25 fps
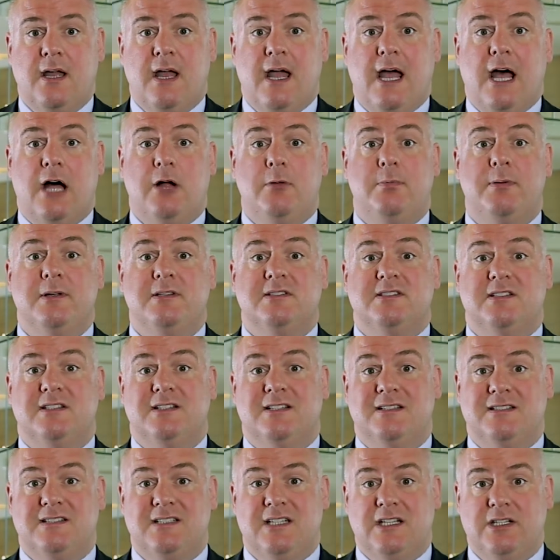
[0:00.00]
helping to
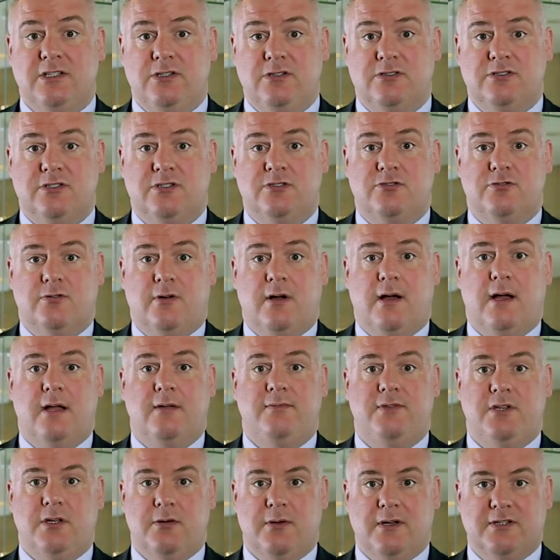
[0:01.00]
continue to
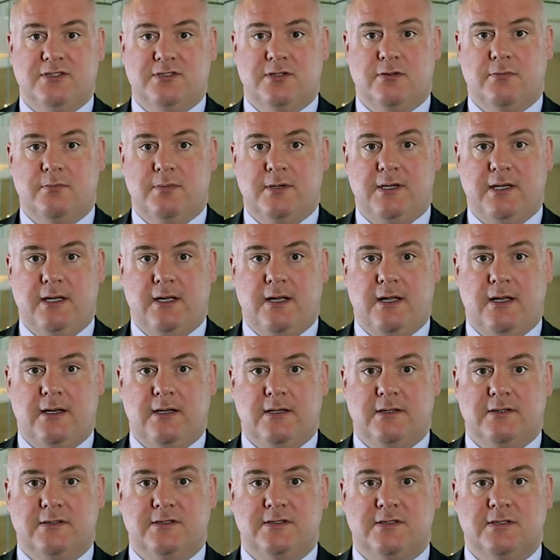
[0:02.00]
drive US company
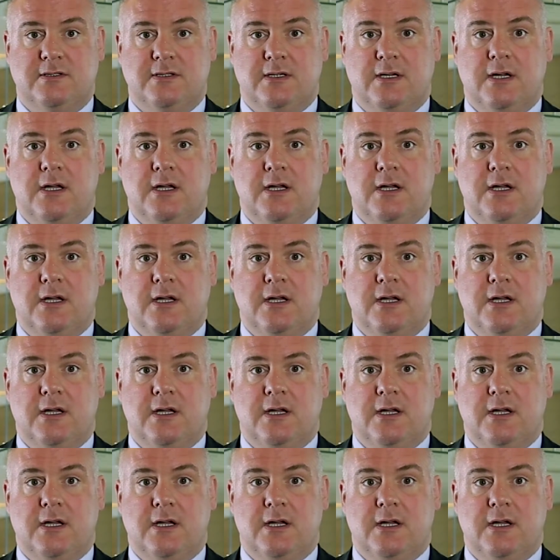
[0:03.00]
earnings.